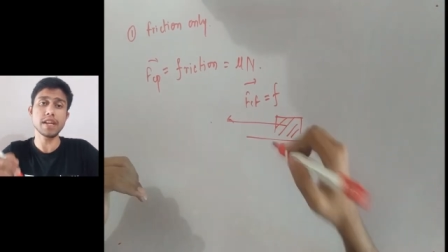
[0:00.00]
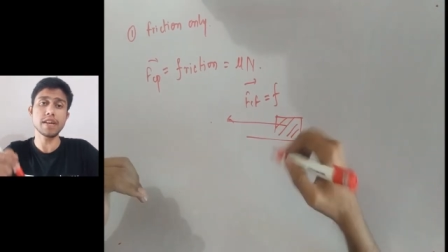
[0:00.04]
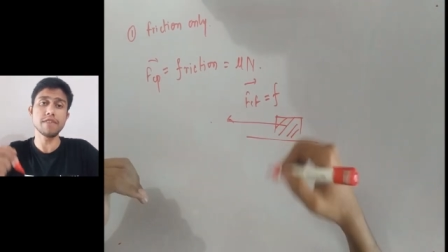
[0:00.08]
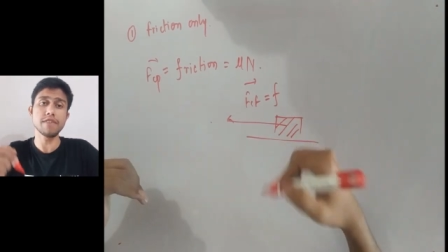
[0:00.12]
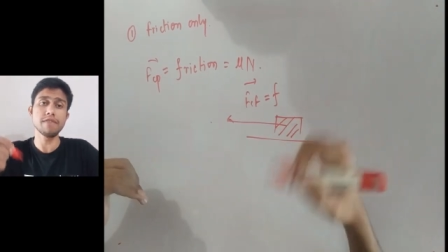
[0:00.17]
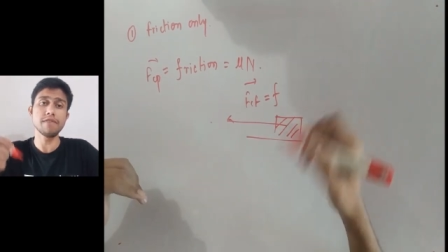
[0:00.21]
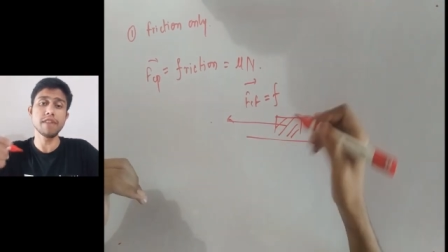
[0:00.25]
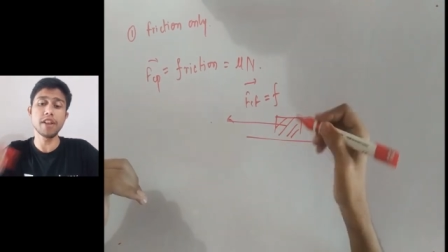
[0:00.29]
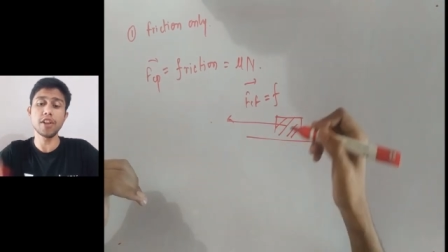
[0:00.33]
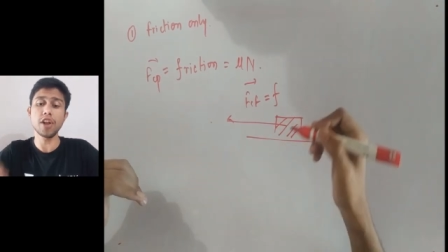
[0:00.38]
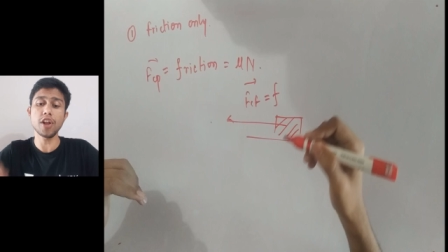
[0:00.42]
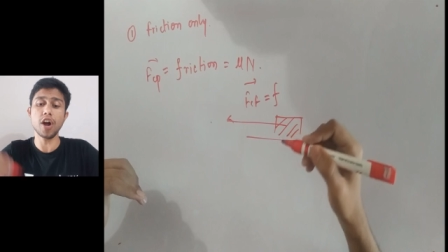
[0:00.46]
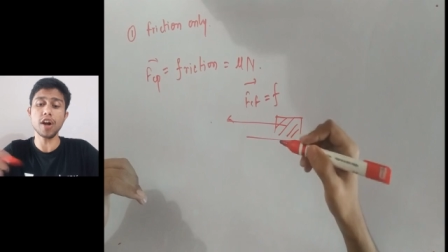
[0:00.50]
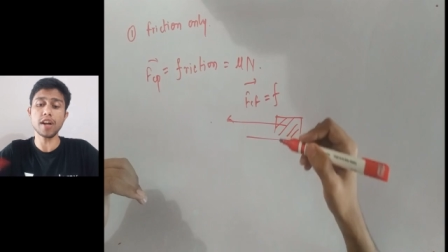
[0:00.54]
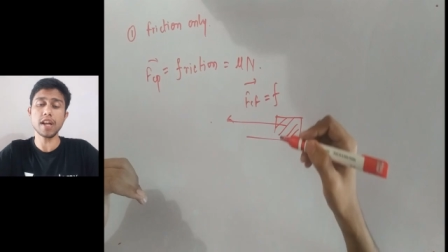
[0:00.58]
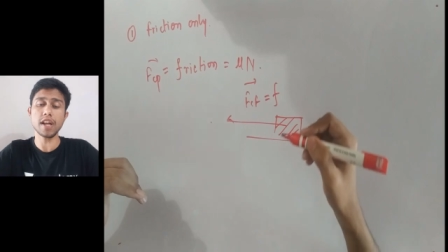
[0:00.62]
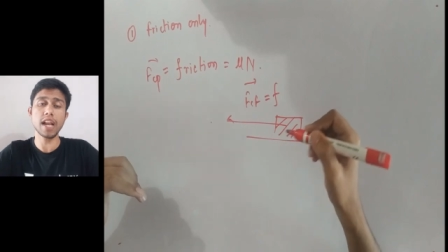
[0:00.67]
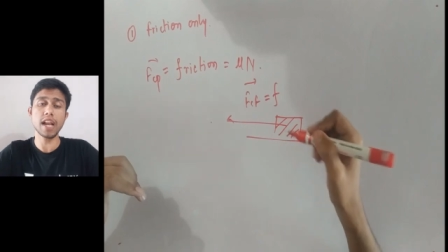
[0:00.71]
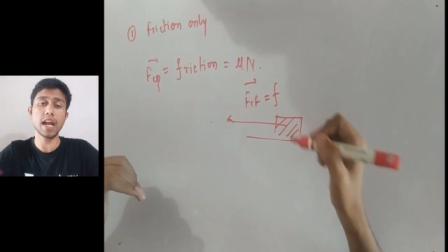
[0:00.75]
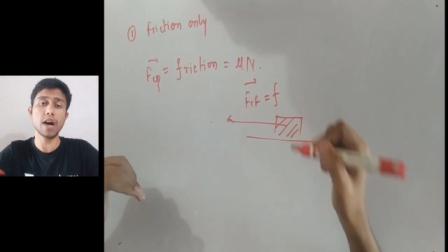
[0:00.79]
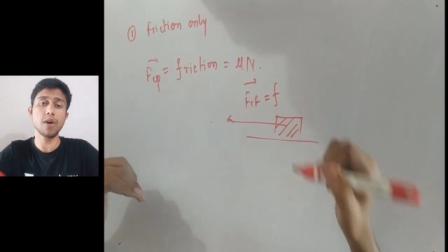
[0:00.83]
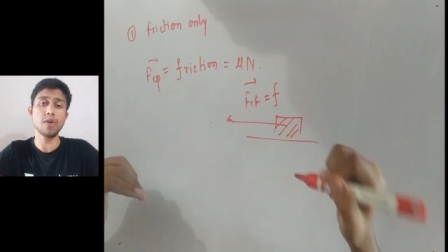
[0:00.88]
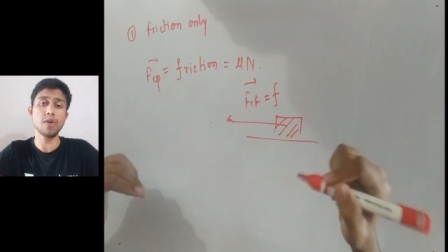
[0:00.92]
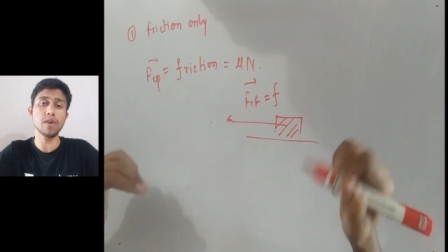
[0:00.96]
will not
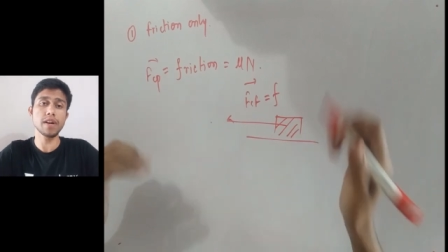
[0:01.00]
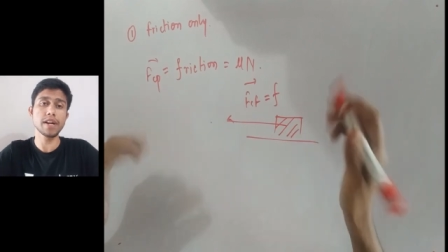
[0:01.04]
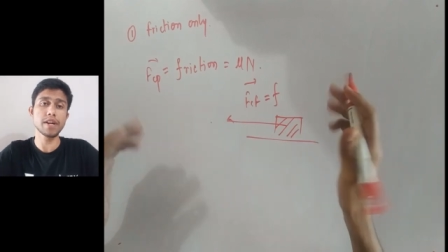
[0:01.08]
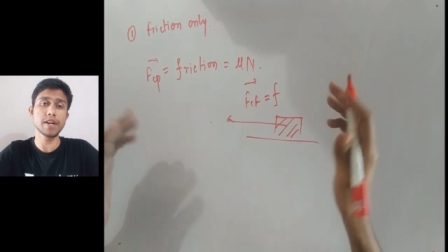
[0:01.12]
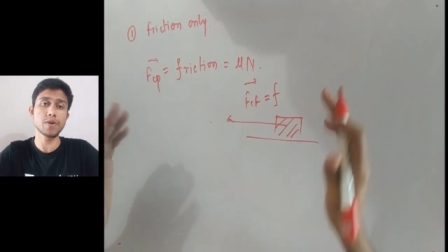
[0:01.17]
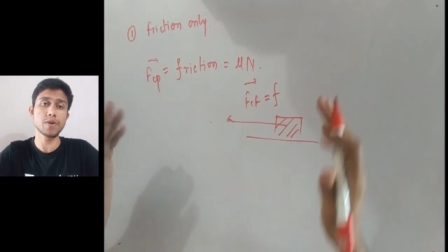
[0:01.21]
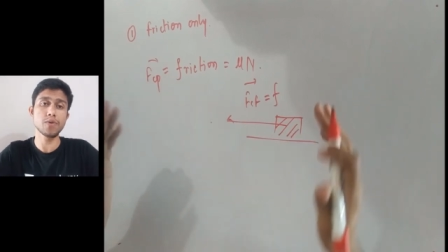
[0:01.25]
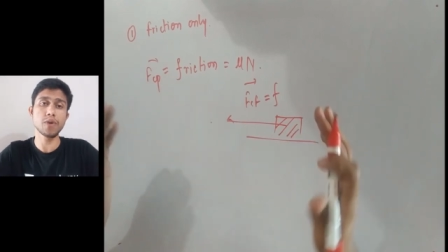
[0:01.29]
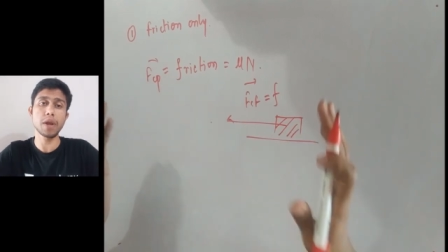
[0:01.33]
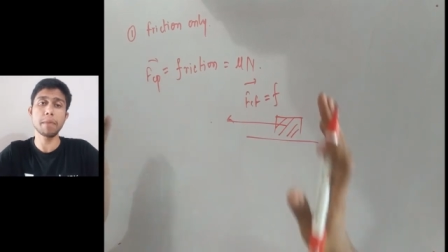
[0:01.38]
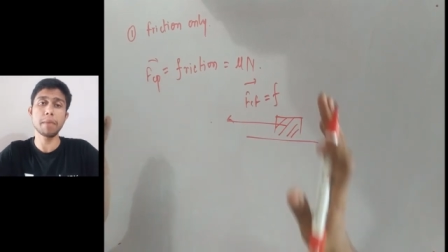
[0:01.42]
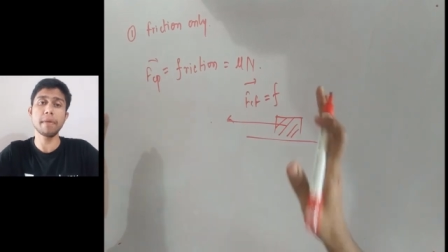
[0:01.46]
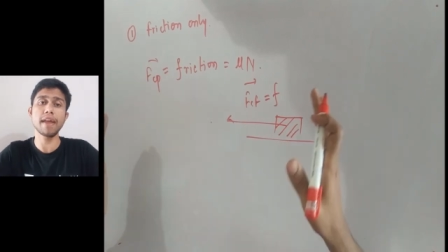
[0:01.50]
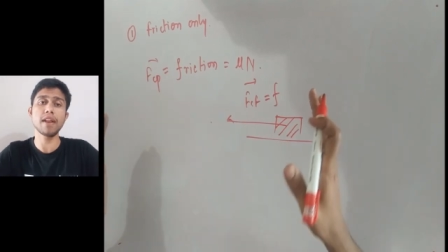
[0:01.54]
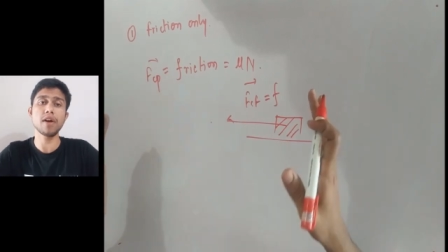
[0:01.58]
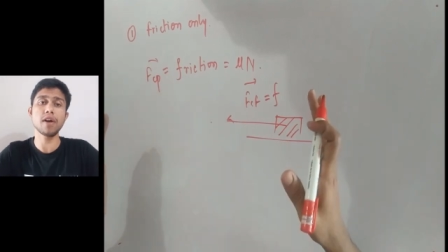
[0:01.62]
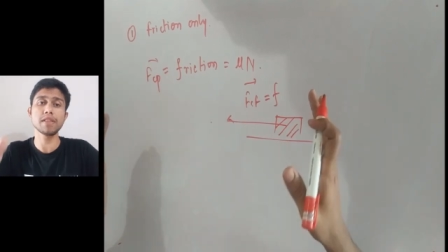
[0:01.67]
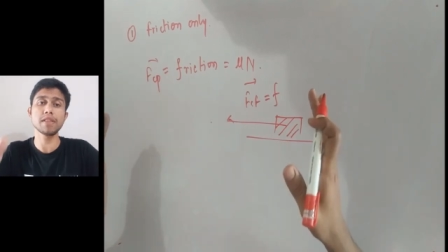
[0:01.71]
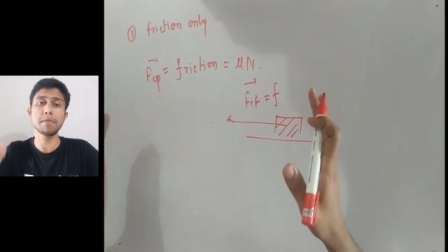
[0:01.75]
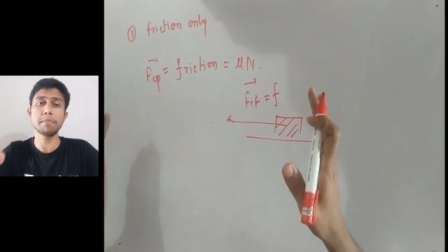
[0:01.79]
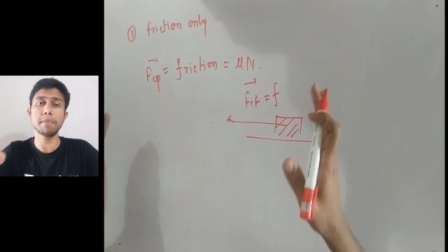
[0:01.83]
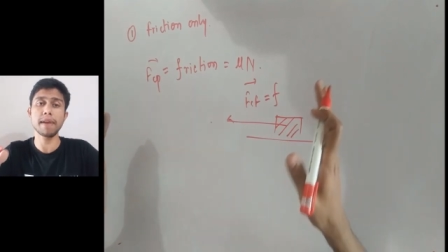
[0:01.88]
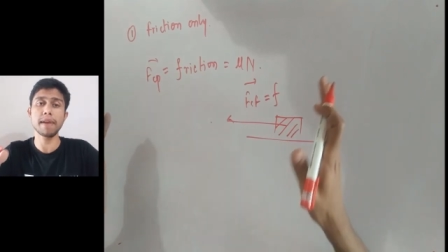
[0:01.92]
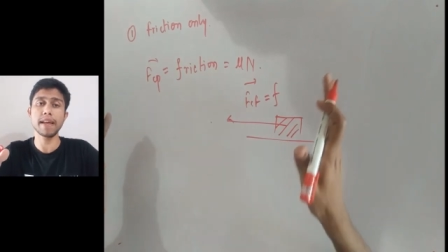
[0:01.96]
allow it to remain on the
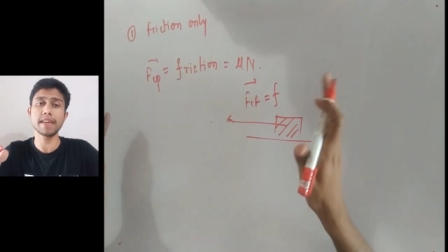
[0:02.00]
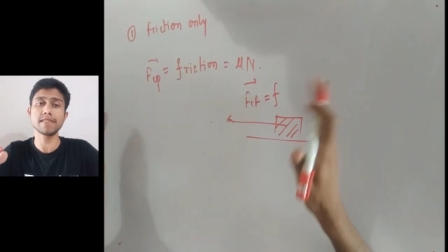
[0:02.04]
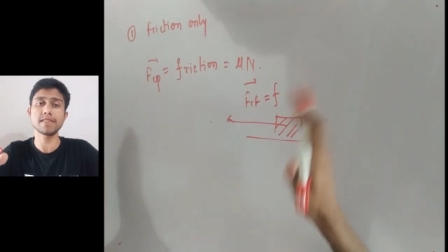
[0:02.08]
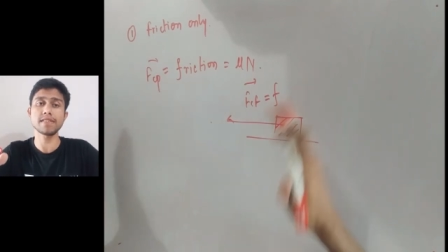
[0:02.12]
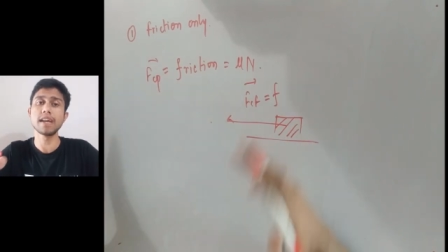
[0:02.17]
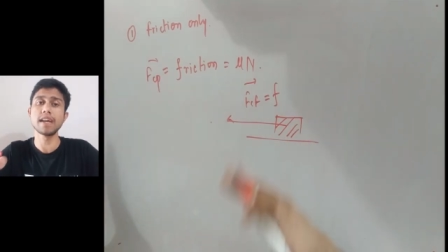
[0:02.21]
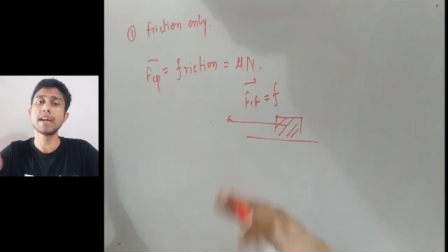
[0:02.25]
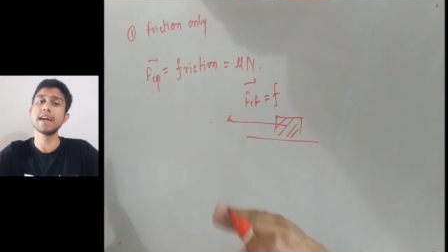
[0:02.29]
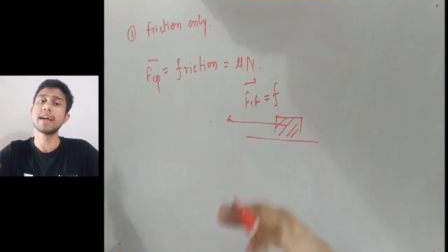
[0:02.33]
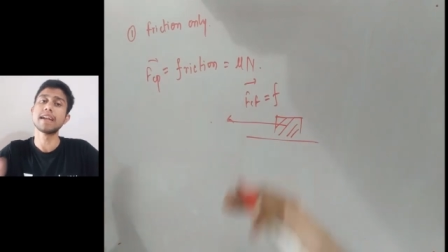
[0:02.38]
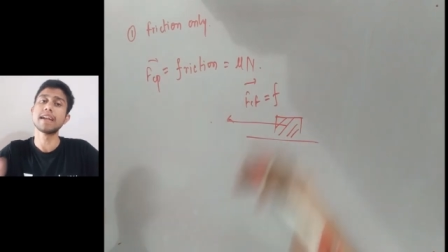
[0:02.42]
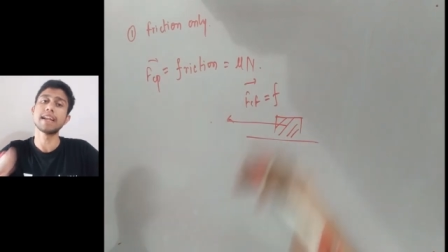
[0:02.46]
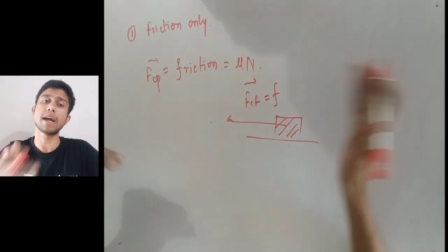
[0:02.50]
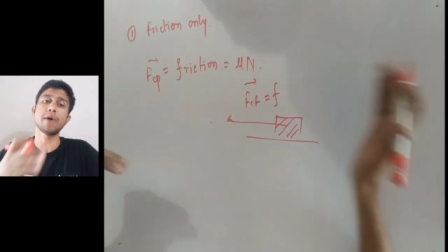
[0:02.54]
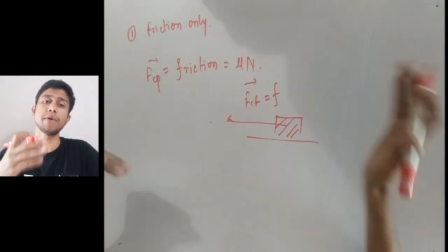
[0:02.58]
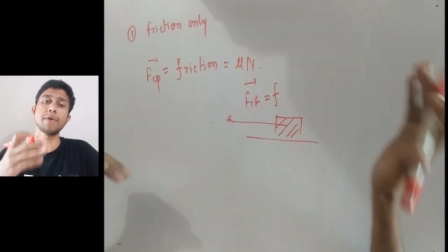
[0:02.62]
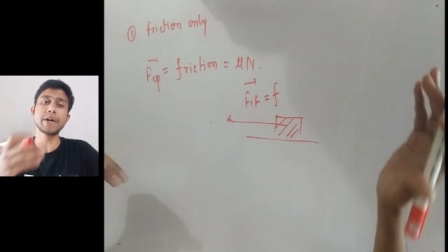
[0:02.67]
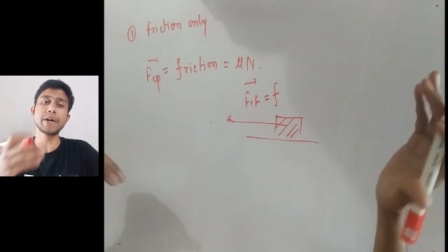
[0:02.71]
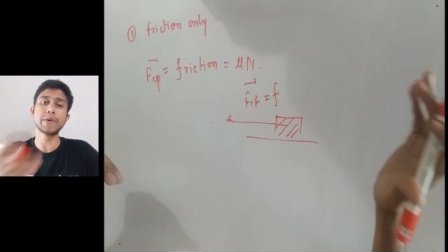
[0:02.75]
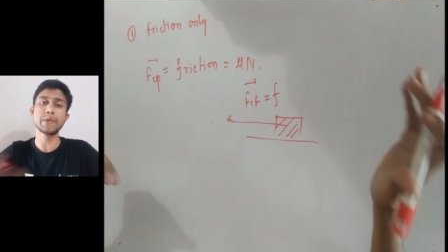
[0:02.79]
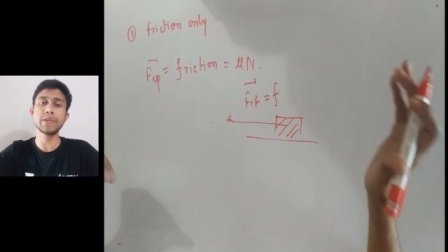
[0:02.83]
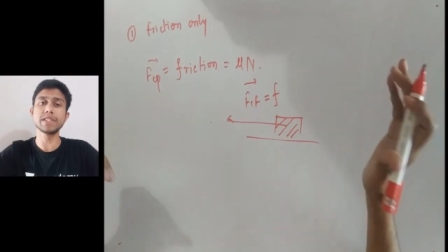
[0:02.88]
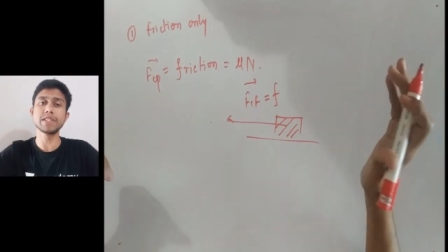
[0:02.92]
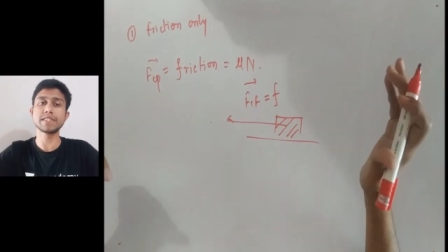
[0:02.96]
place, now it
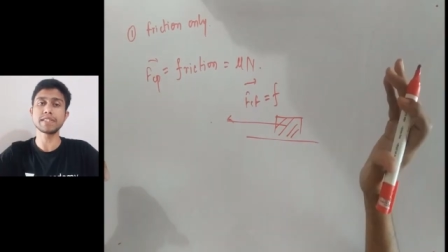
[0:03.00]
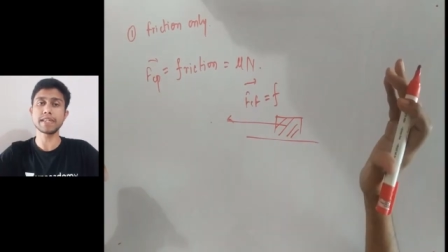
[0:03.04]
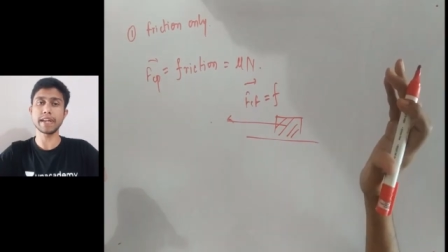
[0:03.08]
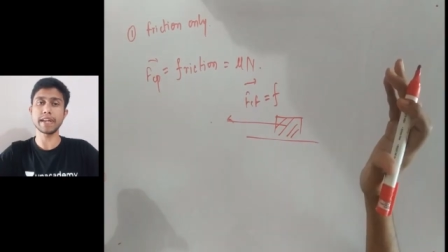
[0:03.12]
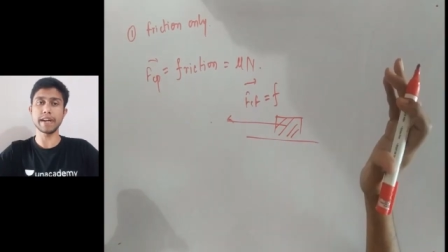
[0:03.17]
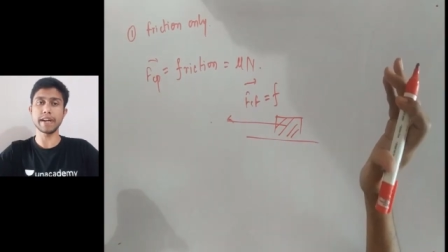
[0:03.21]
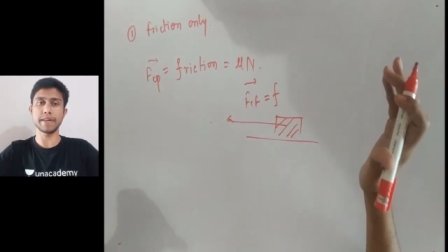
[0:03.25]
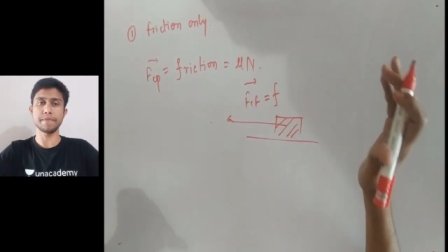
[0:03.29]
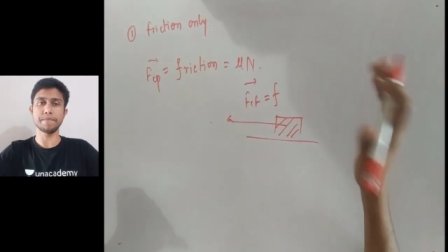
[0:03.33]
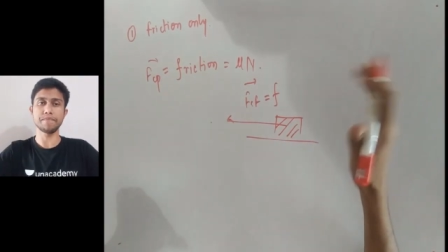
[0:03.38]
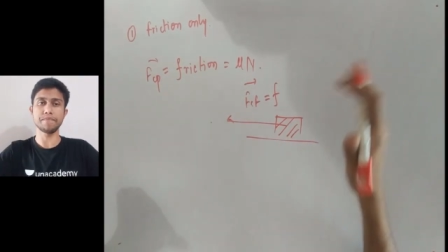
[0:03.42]
will skid.